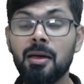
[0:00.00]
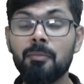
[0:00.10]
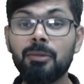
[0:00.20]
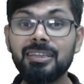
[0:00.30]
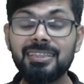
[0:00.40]

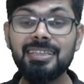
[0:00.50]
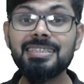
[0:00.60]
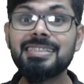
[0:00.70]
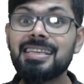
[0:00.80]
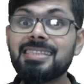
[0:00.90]
But
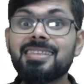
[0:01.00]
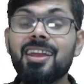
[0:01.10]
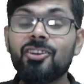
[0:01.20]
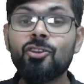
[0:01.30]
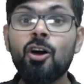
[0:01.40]
these things are
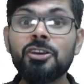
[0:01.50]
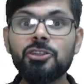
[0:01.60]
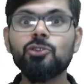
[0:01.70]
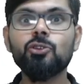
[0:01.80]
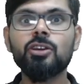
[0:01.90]
not
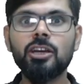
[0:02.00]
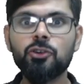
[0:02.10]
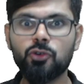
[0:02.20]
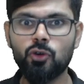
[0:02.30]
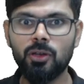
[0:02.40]
in your
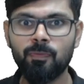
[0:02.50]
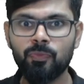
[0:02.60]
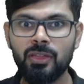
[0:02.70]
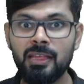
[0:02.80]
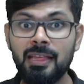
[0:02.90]
control.
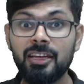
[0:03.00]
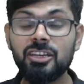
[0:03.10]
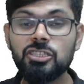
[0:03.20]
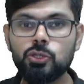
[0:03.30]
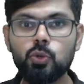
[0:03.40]

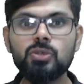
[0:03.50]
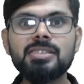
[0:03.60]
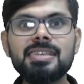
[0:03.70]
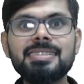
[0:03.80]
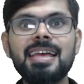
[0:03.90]

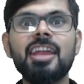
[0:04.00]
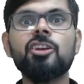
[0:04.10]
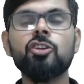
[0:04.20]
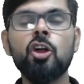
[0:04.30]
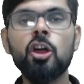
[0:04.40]
Resources
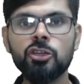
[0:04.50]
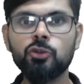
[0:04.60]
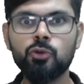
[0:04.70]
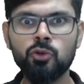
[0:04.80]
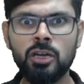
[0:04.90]
are not
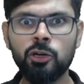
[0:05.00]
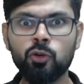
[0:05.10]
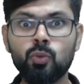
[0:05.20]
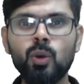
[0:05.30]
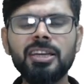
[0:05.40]
in your
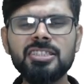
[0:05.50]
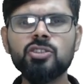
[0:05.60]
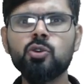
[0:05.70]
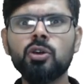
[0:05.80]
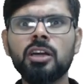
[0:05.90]
control. What is
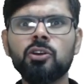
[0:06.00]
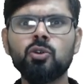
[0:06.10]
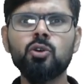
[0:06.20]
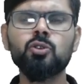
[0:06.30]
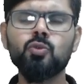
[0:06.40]
in your
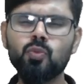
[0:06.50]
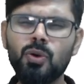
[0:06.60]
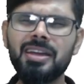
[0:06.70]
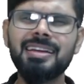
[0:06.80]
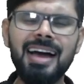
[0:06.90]
control? To
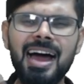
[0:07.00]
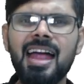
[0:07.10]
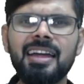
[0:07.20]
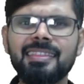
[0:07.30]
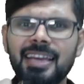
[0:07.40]
work
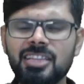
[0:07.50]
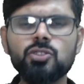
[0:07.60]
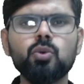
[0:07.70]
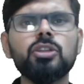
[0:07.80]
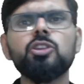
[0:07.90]
hard, that is
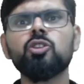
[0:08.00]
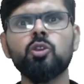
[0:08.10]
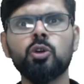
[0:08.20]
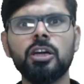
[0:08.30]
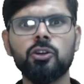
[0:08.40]
only in
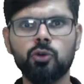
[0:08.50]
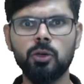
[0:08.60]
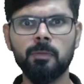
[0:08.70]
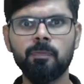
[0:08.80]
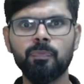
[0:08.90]
your control.